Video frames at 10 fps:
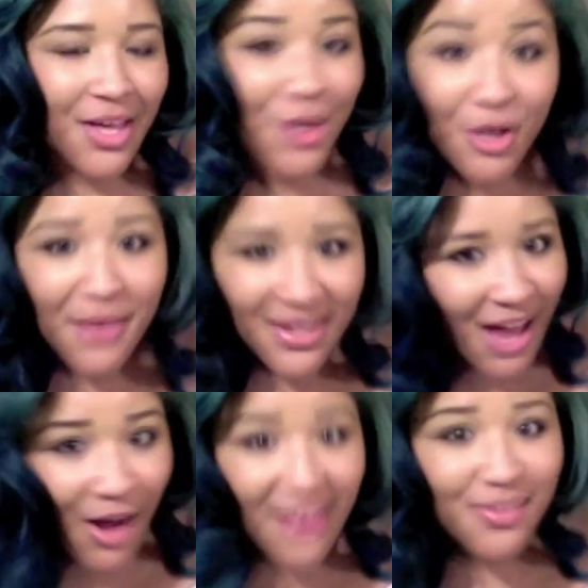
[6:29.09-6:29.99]
You'd be a
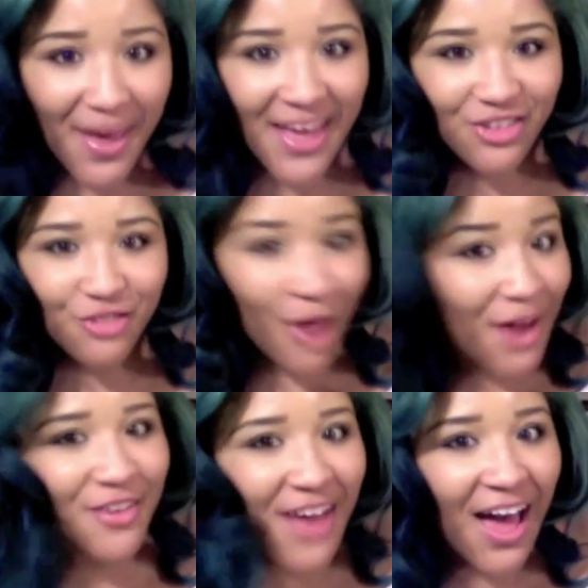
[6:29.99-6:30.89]
down-ass bitch, ride
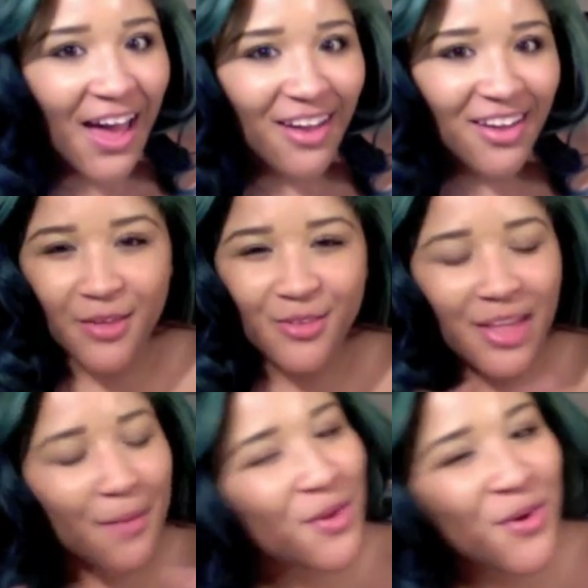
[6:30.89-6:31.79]
or die. So
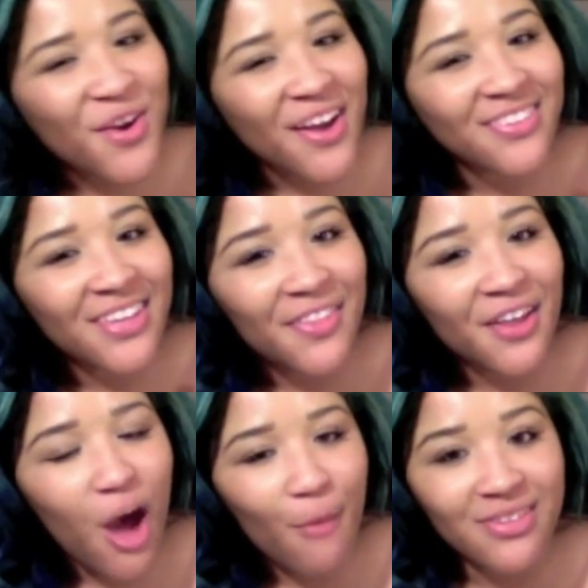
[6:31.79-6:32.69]
let me know what you guys think in the
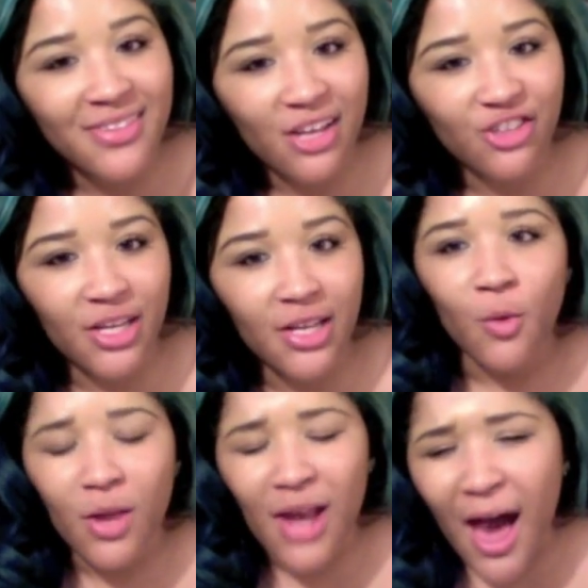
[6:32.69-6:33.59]
comment section.
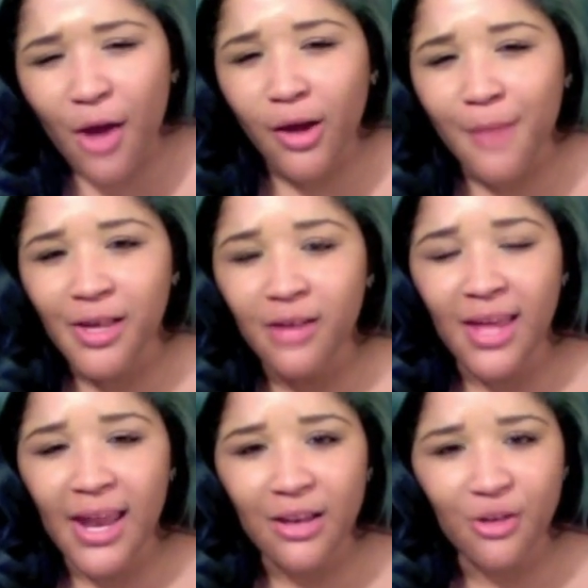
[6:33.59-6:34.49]
When an idol comes out
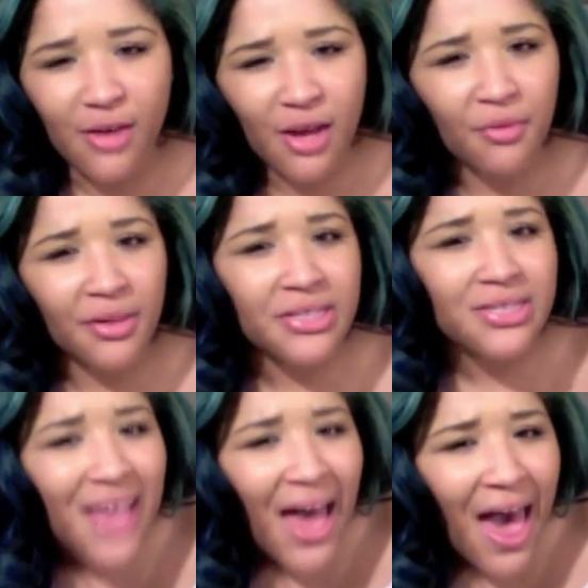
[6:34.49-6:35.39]
dating, do you get really
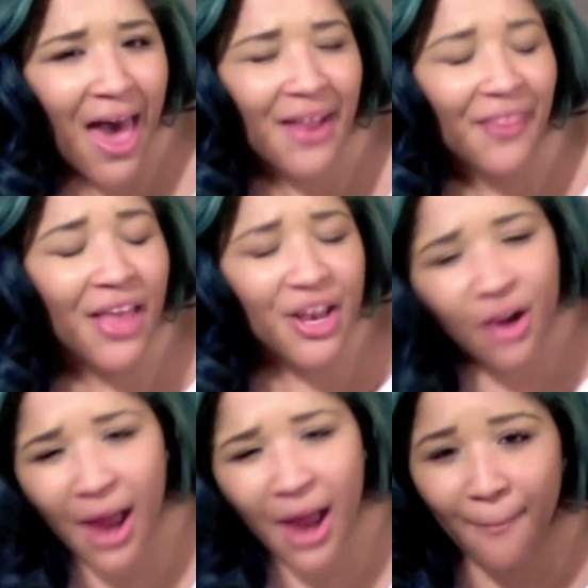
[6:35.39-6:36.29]
sad and then
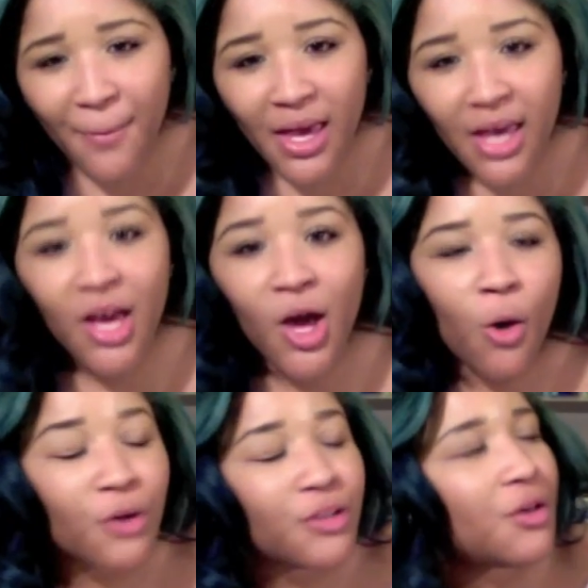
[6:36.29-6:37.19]
you're happy?
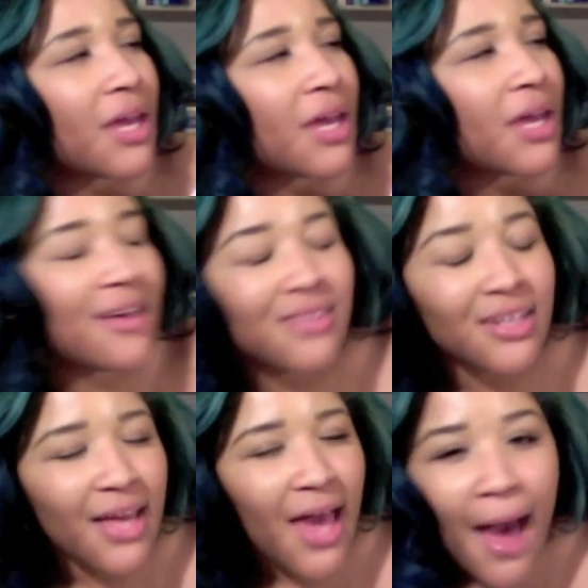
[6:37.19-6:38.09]
Or do you get
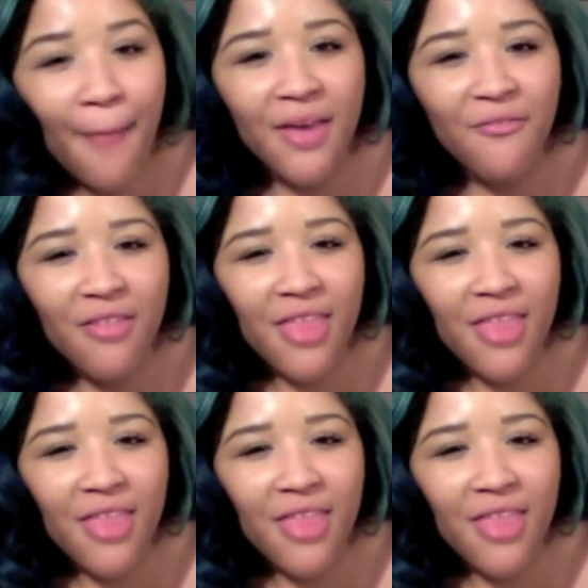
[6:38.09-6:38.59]
instantly happy for